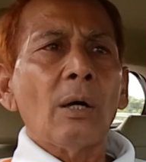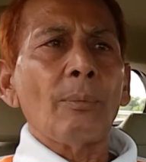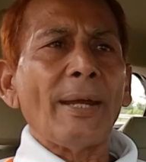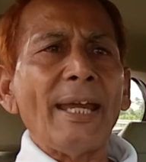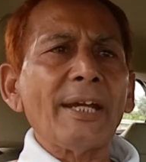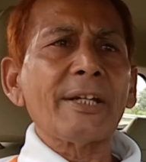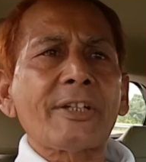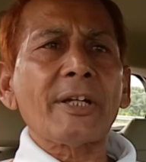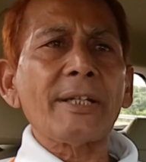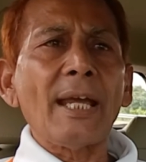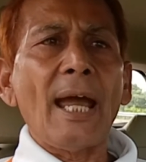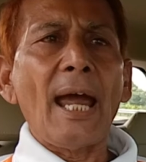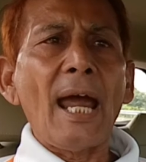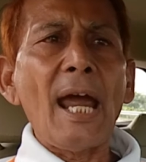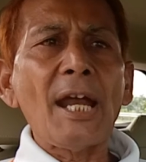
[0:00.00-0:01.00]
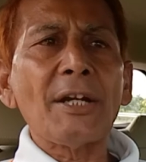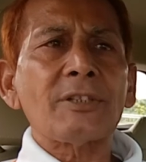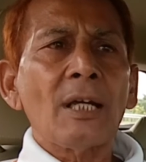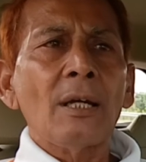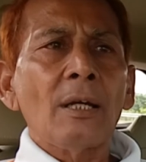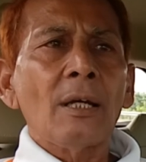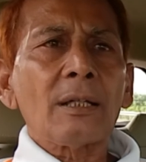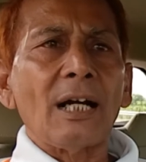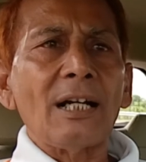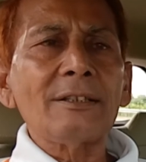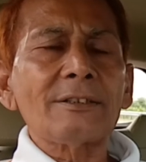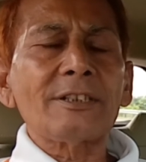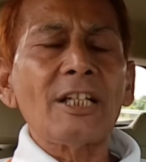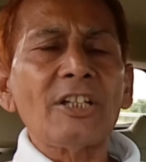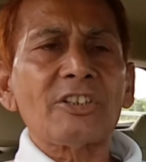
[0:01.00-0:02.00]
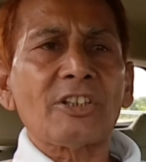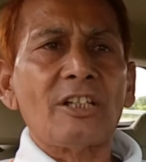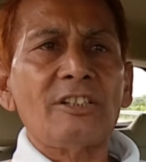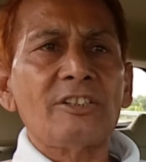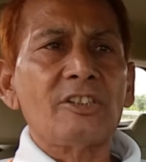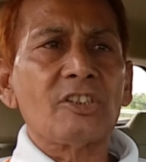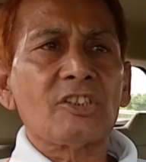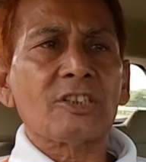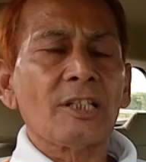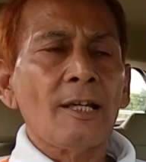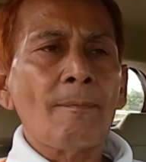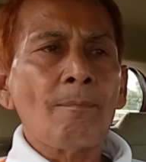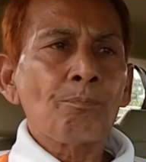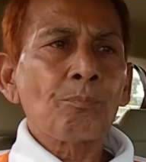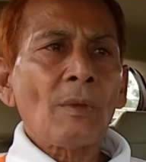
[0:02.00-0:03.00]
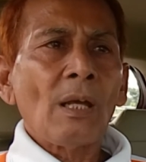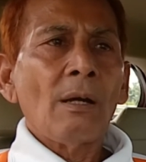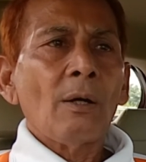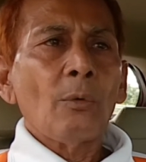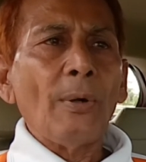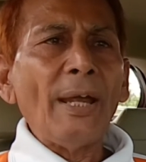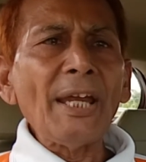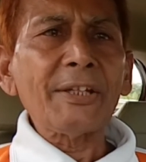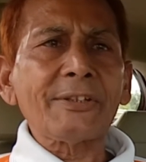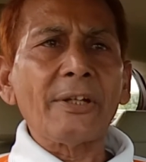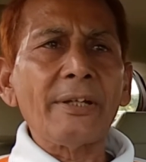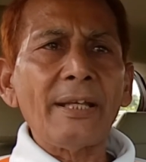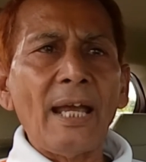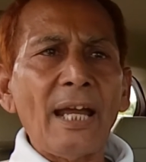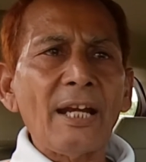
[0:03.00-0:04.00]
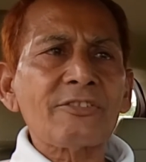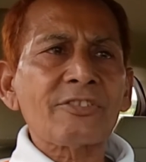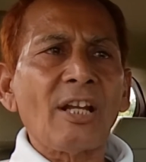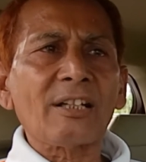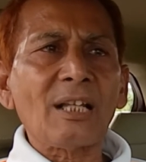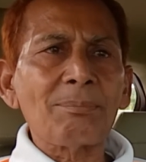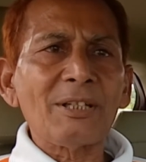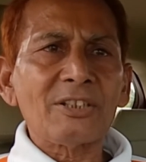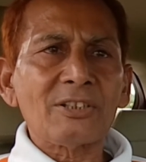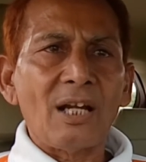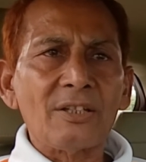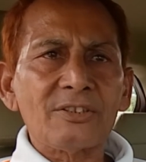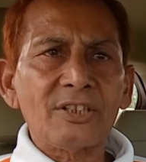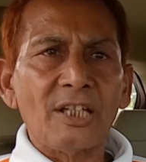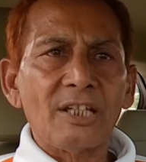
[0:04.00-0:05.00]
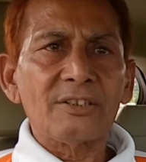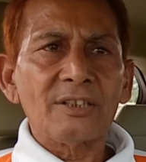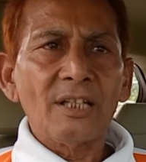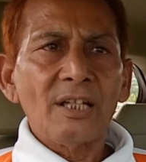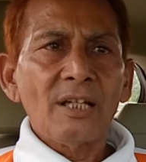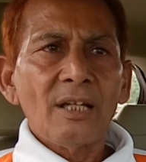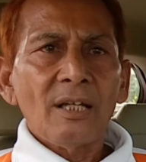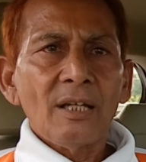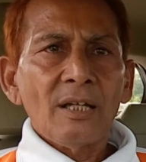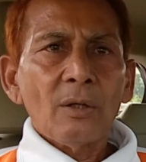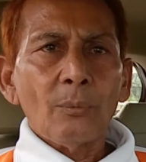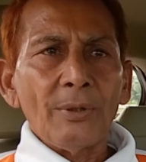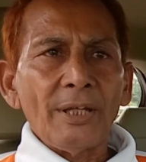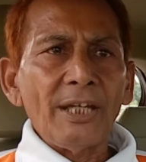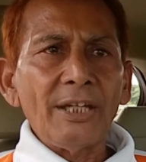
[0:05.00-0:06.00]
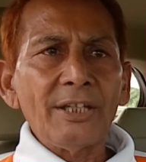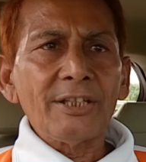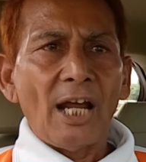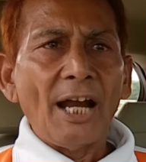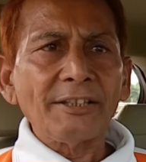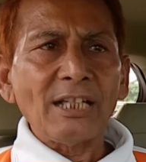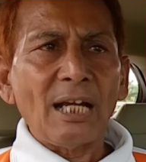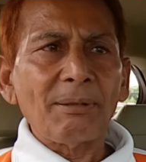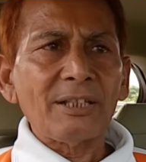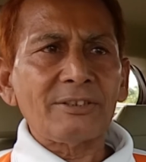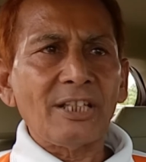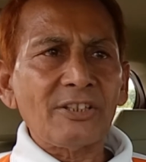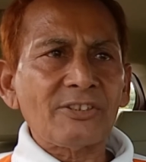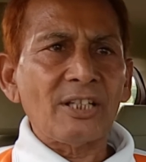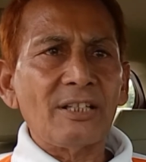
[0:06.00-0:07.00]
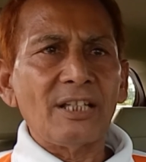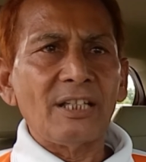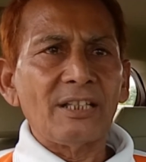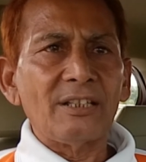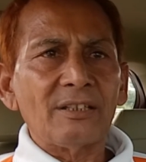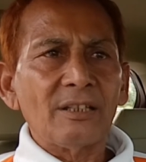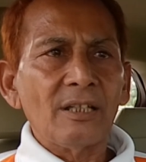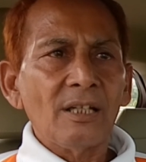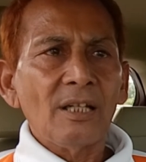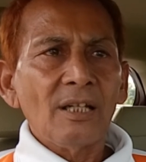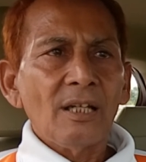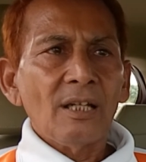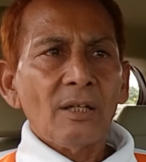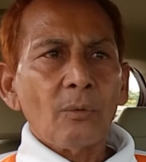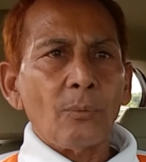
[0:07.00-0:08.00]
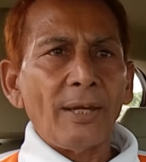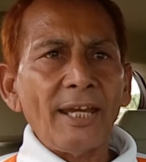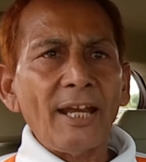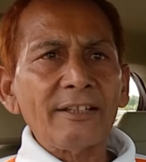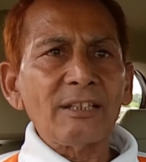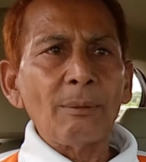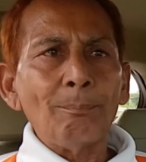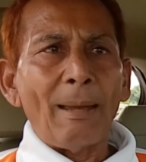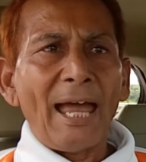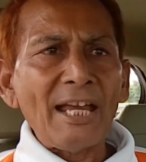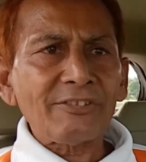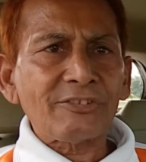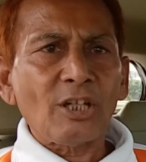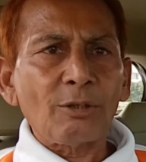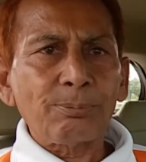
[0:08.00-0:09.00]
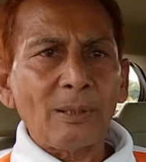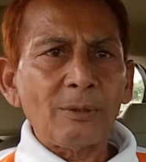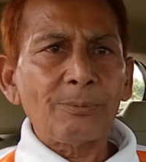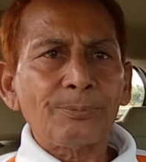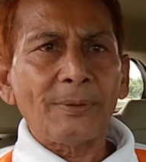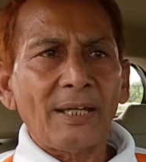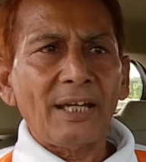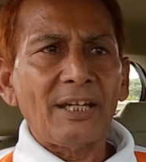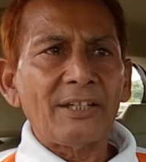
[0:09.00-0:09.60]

We create circumstances. We write our destiny. We are the master of our fate, and we are the captain of our soul.